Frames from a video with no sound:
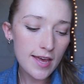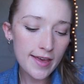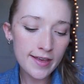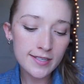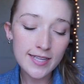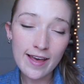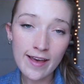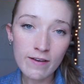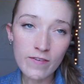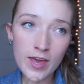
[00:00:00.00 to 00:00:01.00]
is
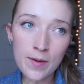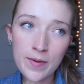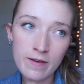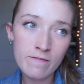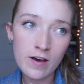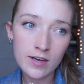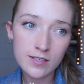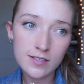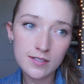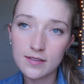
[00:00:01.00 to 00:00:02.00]
have a pet
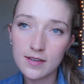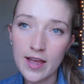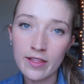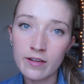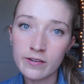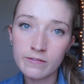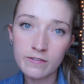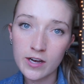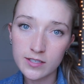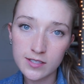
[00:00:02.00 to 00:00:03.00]
fox. I love
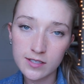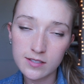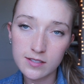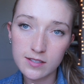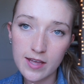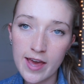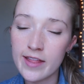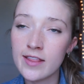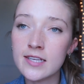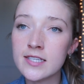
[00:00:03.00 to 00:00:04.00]
foxes.
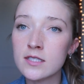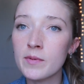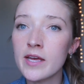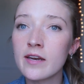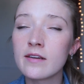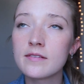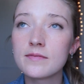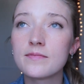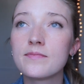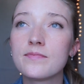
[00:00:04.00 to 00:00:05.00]
This has been
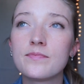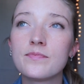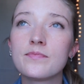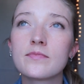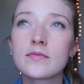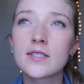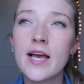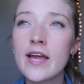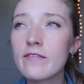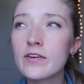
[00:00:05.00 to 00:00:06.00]

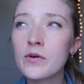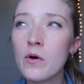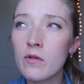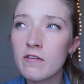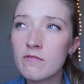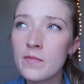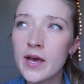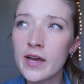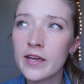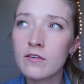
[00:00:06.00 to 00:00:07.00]
kind of a goal of
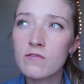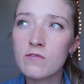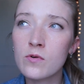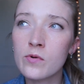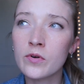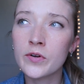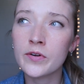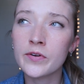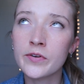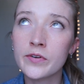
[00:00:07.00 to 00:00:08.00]
mine
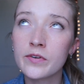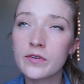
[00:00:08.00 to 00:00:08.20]
for